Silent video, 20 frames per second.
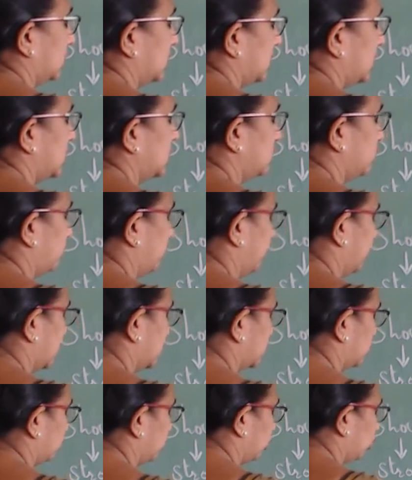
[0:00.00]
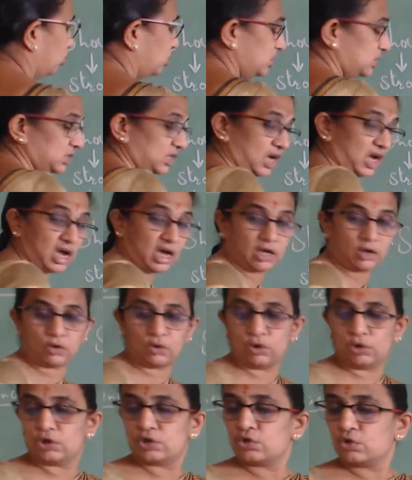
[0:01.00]
These breast bones are
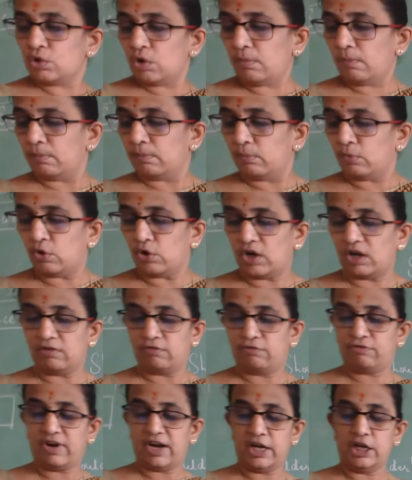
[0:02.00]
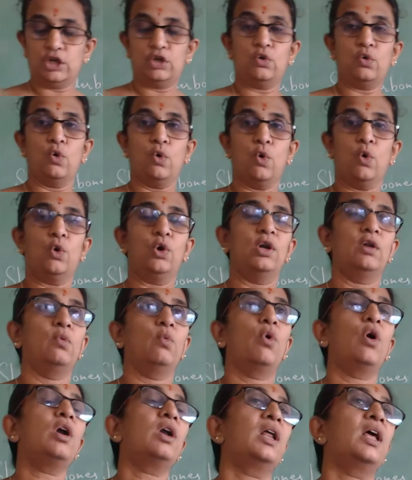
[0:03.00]
also modified to
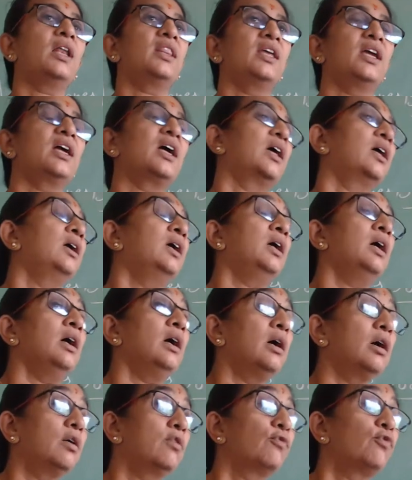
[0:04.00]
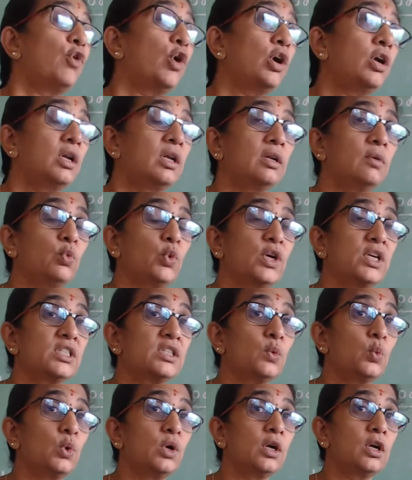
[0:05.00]
hold. What are they? What
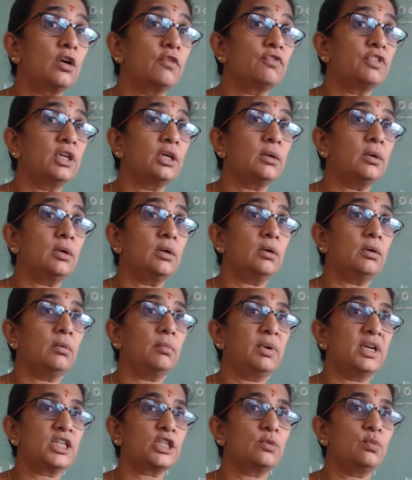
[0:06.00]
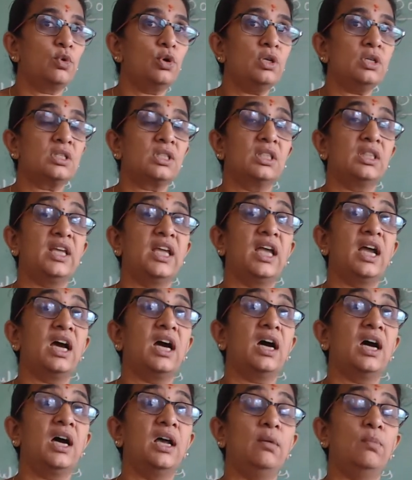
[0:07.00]
is the work of the breast bones? They
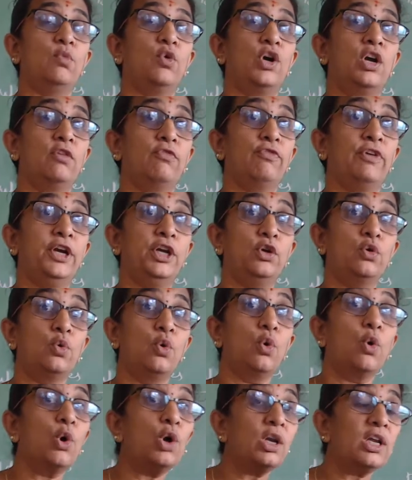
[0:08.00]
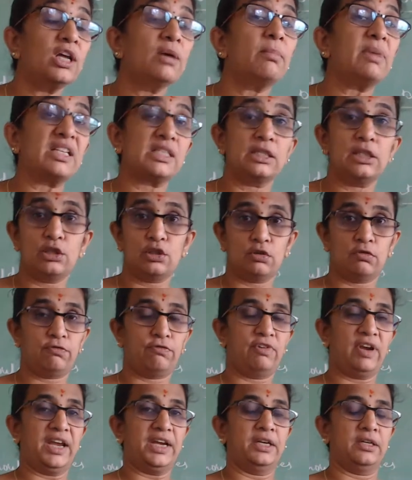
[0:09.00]
are modified to hold the muscles
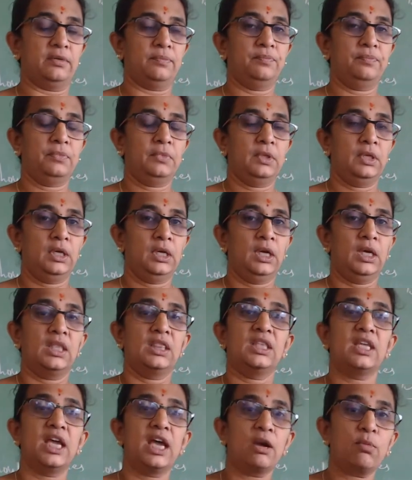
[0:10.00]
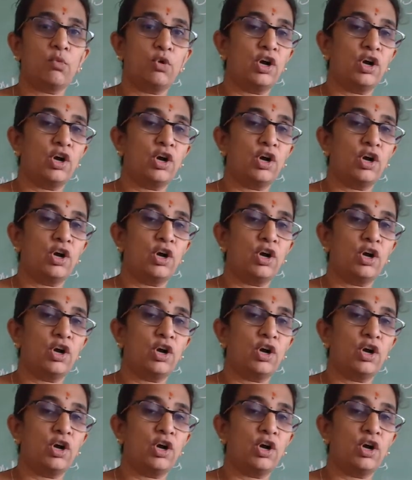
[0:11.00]
of flight. They are